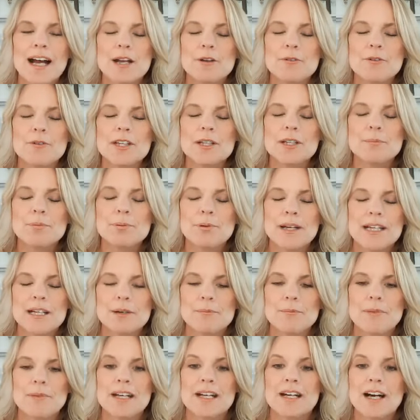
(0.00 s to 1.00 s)
I really prayed.
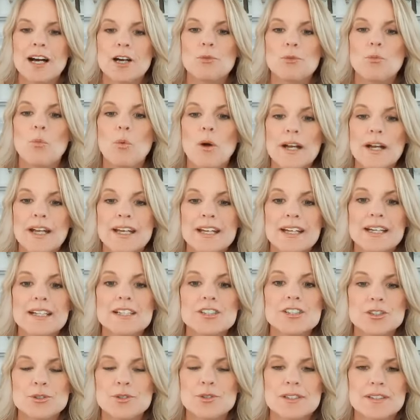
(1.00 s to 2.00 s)
I'm like, God, what can I
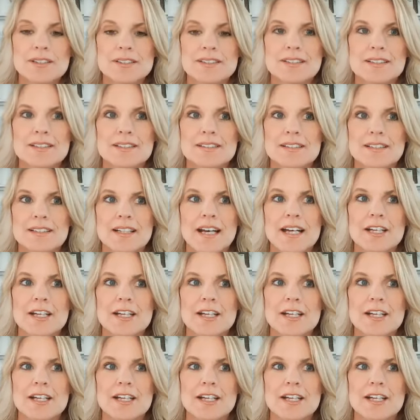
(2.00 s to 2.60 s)
do in this season?